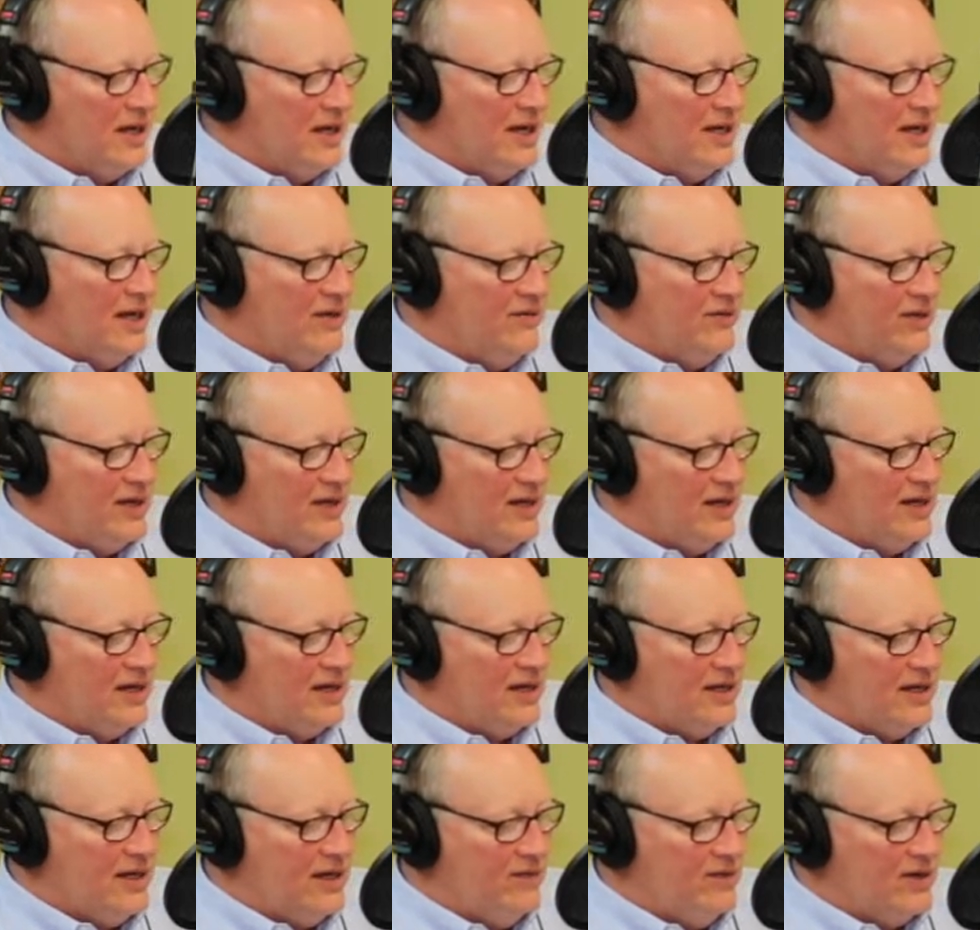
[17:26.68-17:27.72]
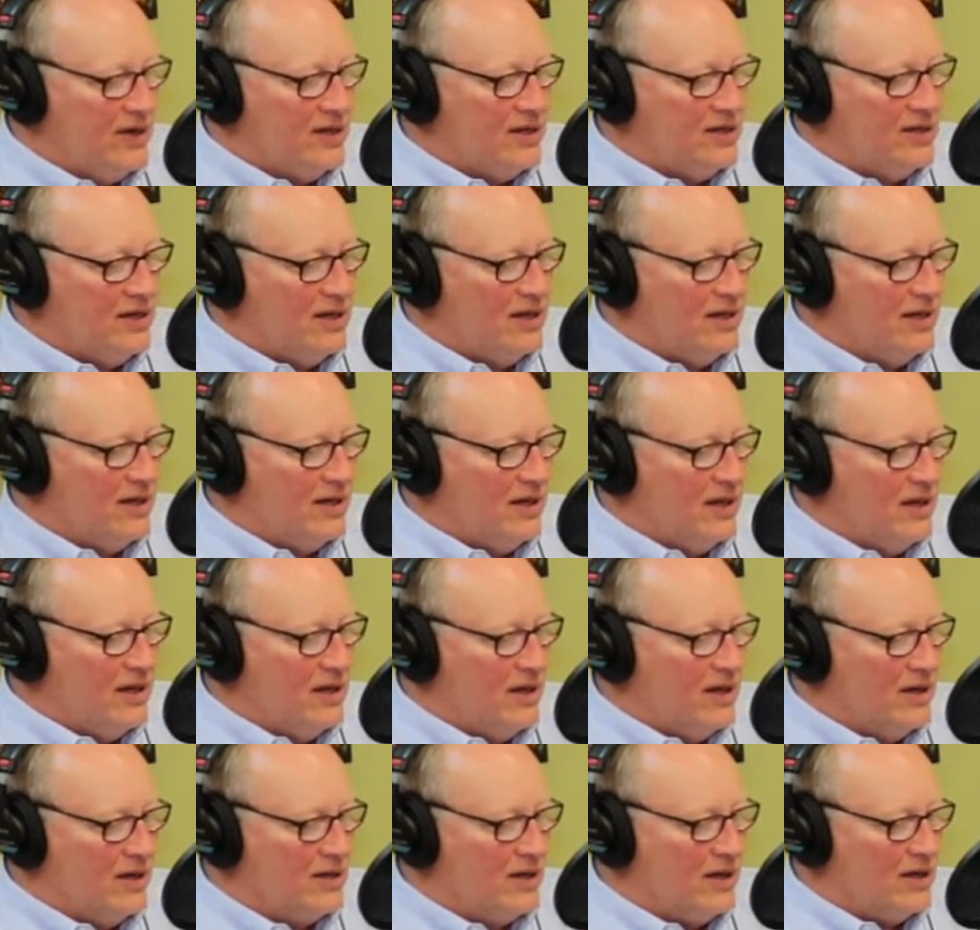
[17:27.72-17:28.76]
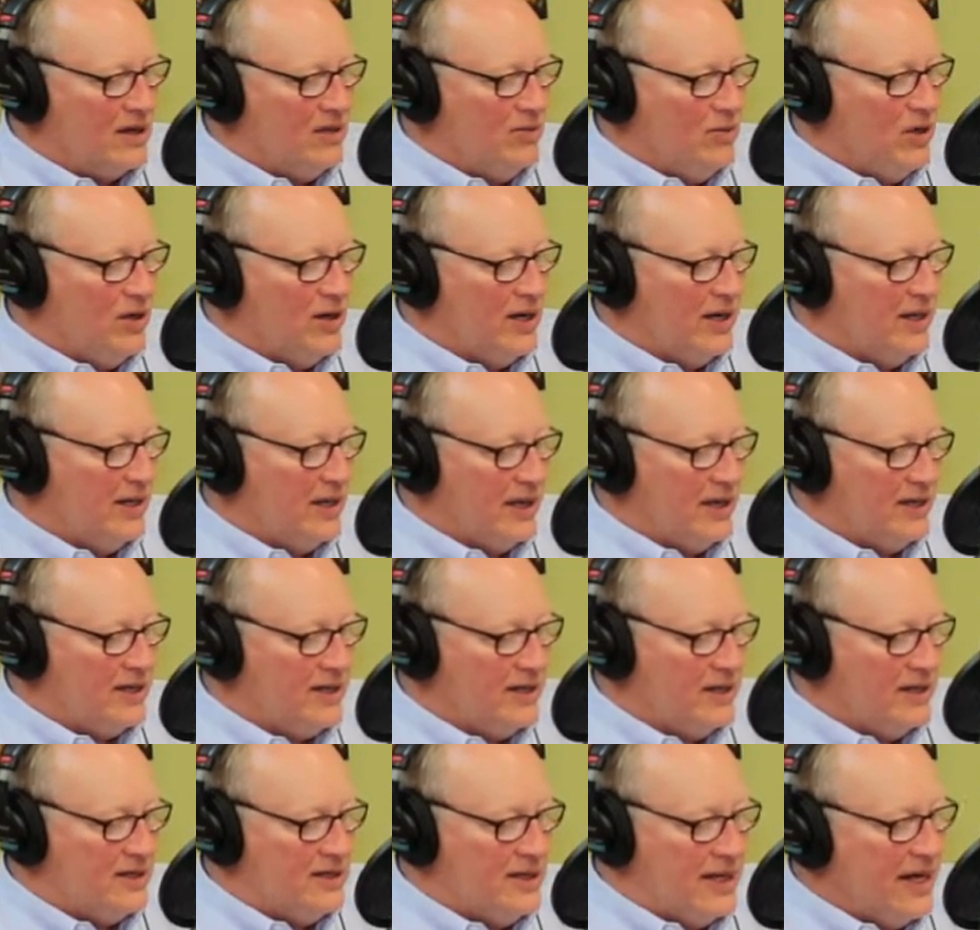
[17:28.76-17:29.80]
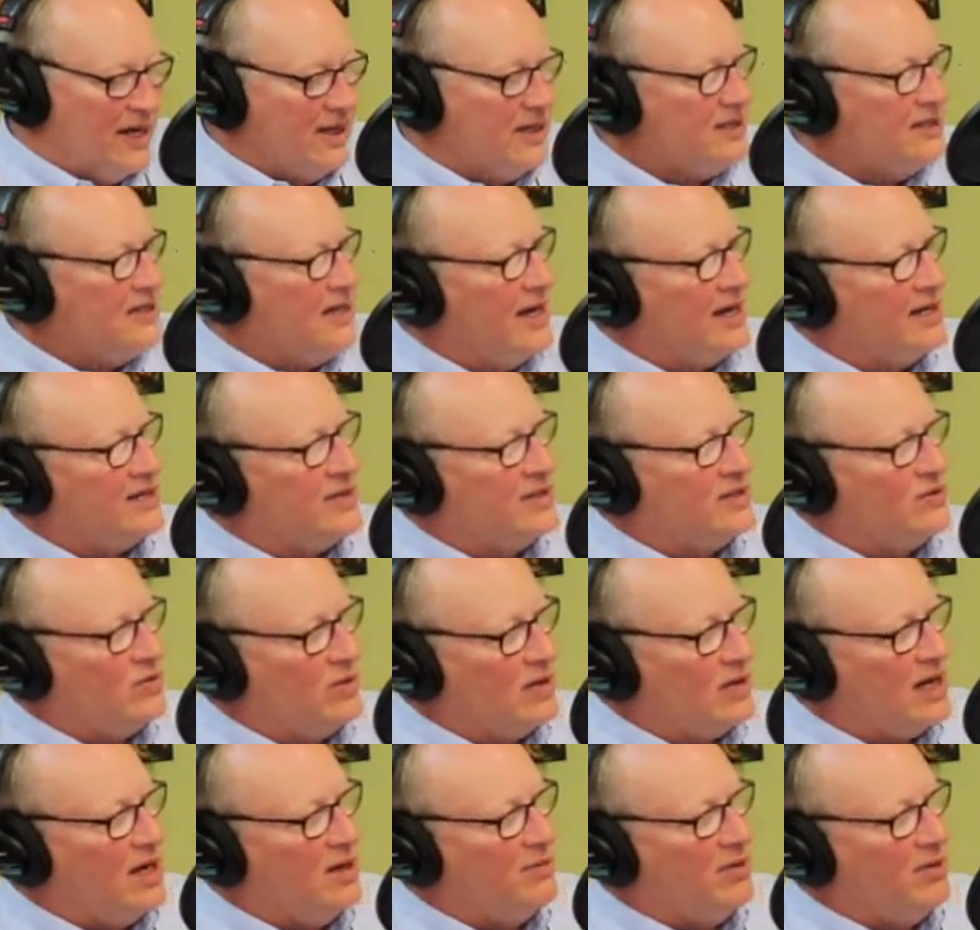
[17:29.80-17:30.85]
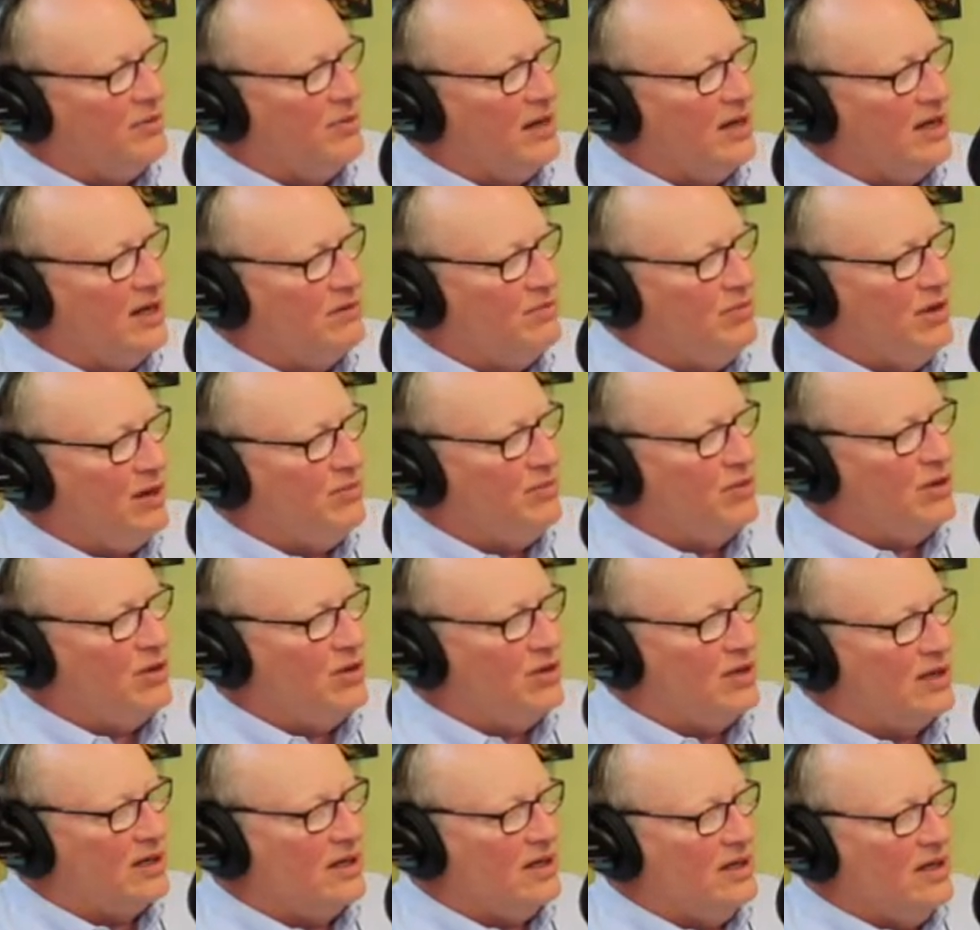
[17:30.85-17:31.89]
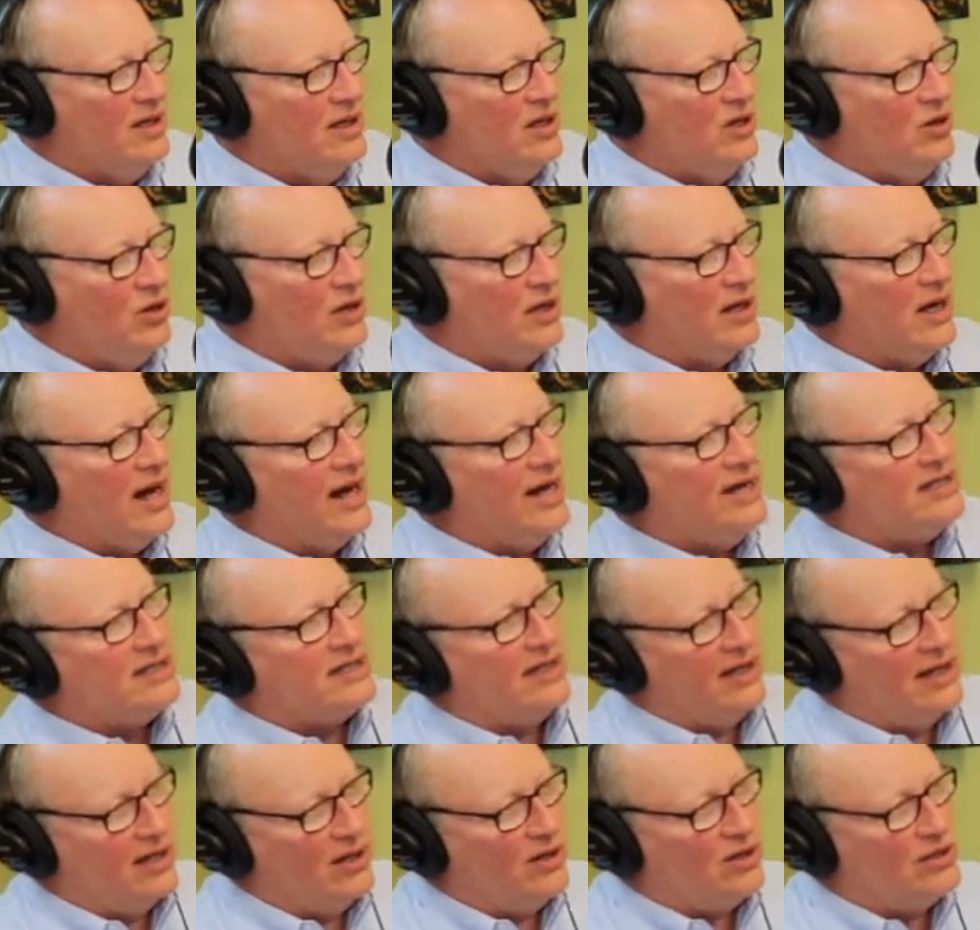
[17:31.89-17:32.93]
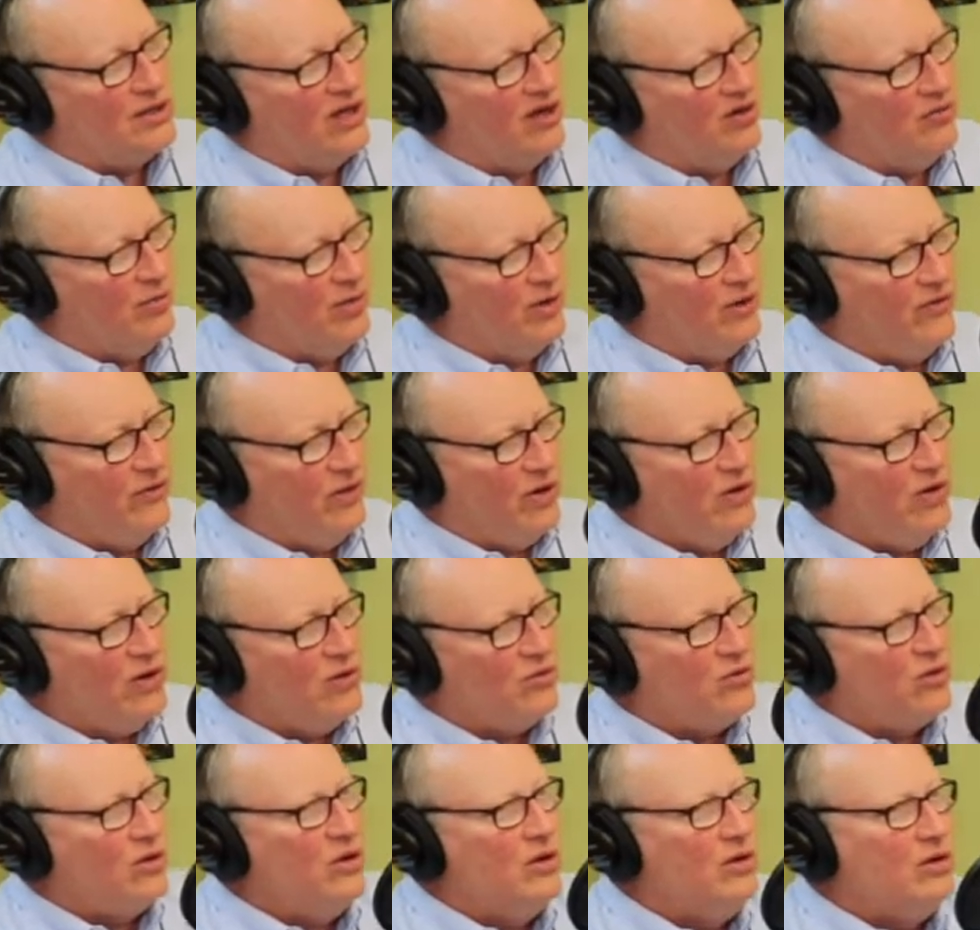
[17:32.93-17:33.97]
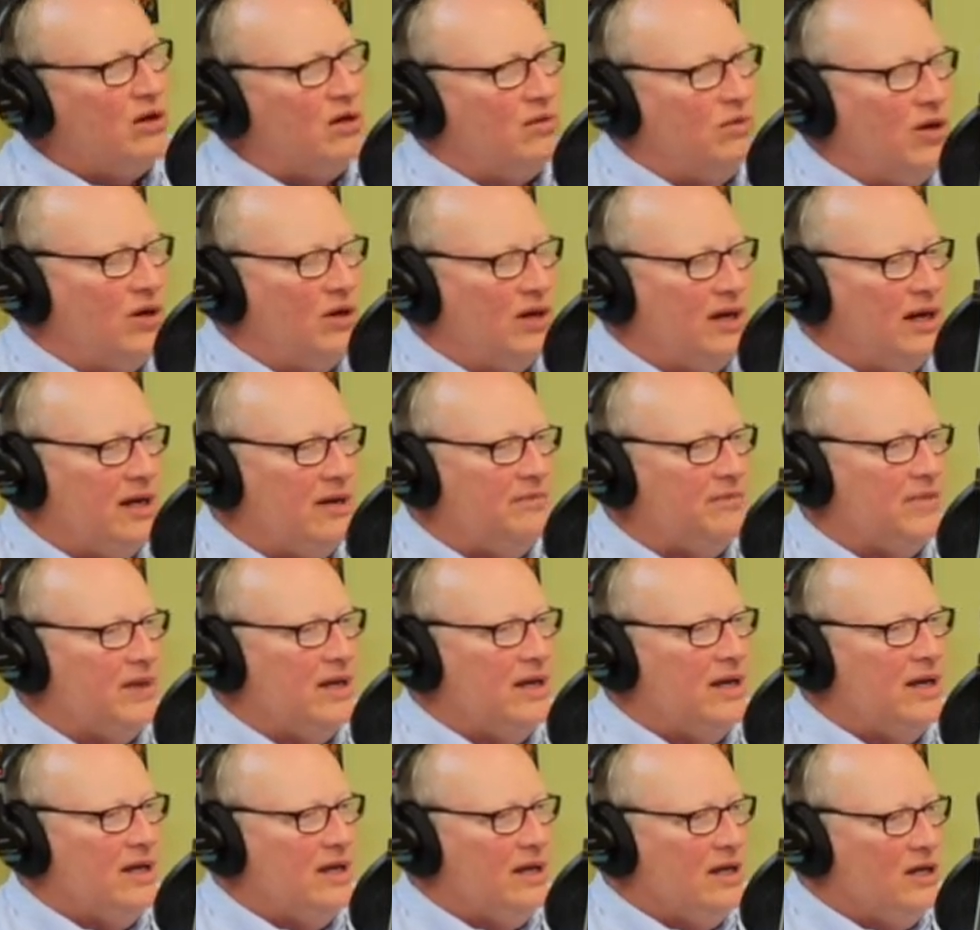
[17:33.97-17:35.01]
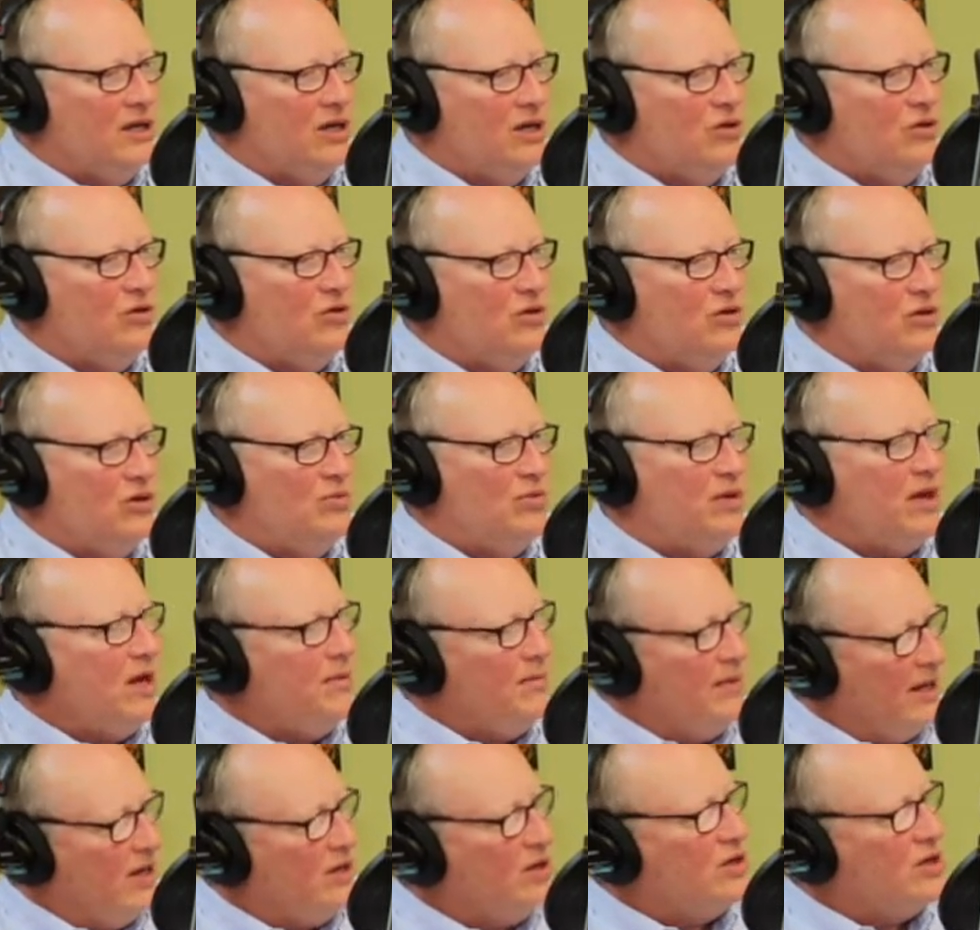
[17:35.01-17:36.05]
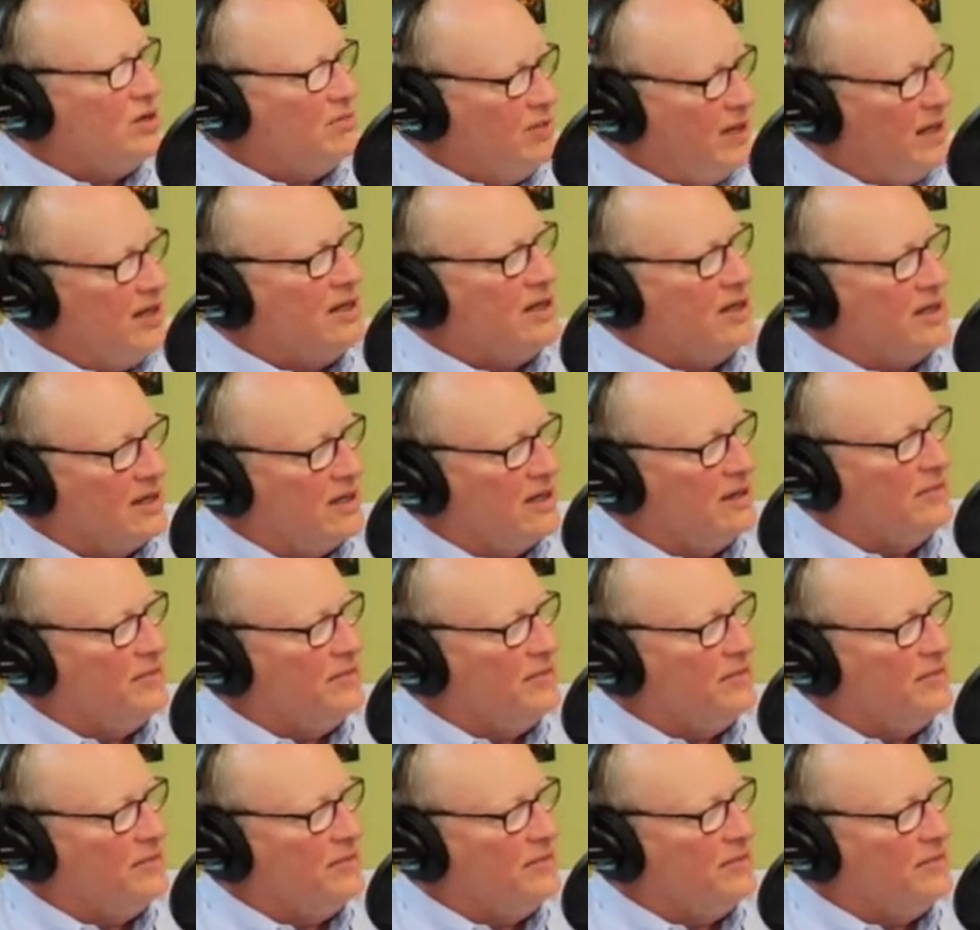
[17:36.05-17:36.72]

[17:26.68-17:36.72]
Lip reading: even a community like Dallas, Texas, with a couple of million people. You can isolate yourself. But if you're in a rural community, you become interdependent.